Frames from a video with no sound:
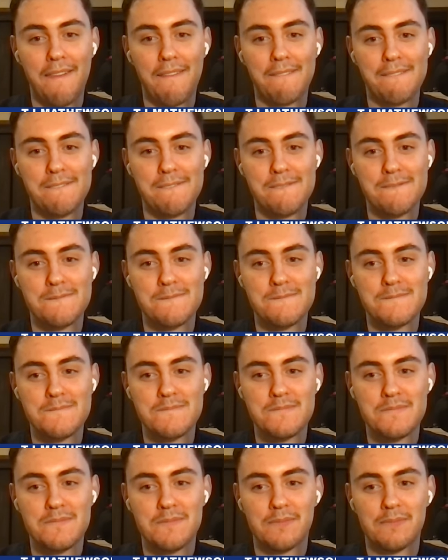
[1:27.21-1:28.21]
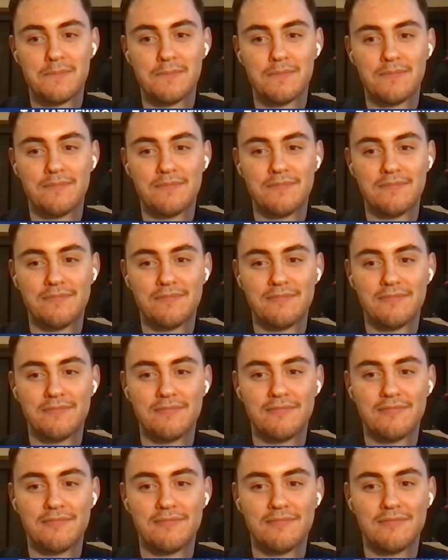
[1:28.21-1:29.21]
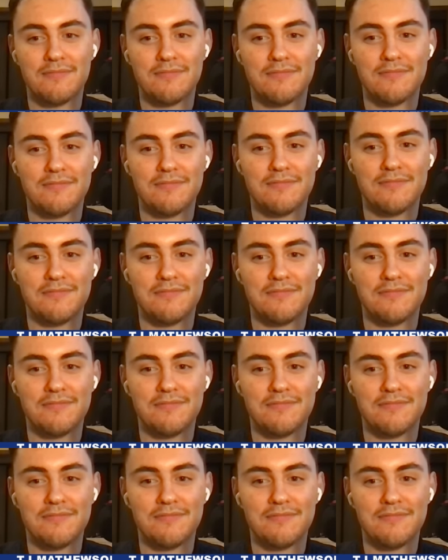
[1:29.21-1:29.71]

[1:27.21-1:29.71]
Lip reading: [no speech]